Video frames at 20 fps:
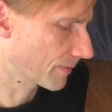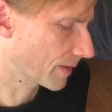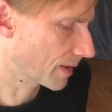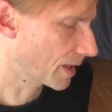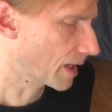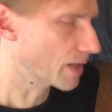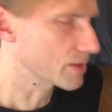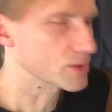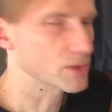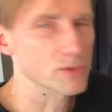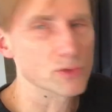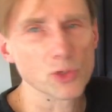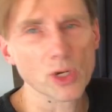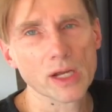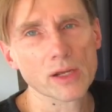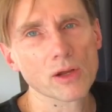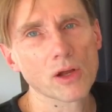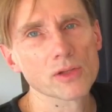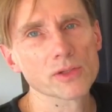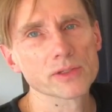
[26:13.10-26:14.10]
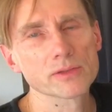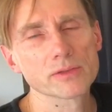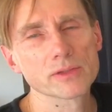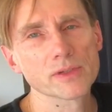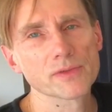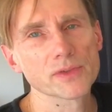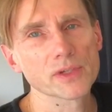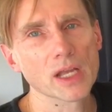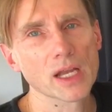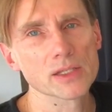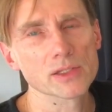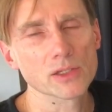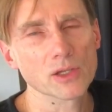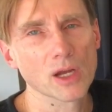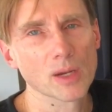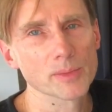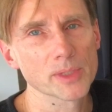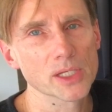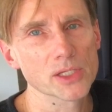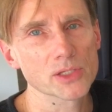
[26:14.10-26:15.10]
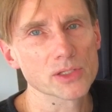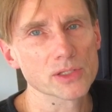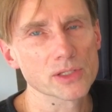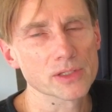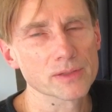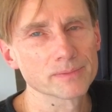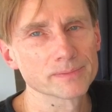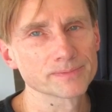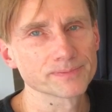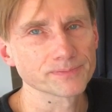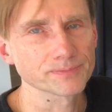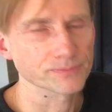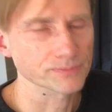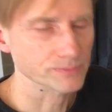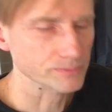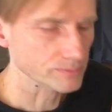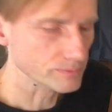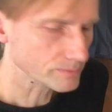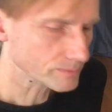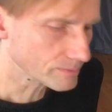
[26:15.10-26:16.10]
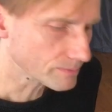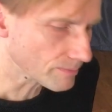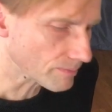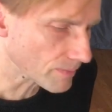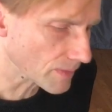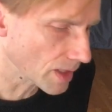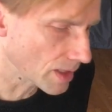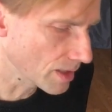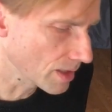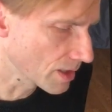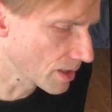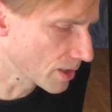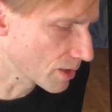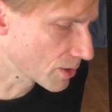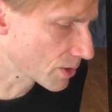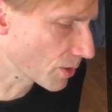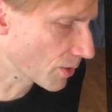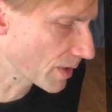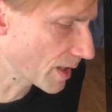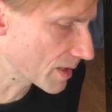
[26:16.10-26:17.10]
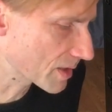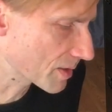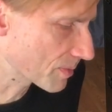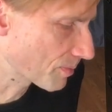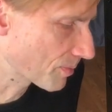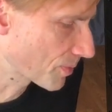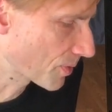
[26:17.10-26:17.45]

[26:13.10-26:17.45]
Yeah, so try all different kinds of combinations. So that's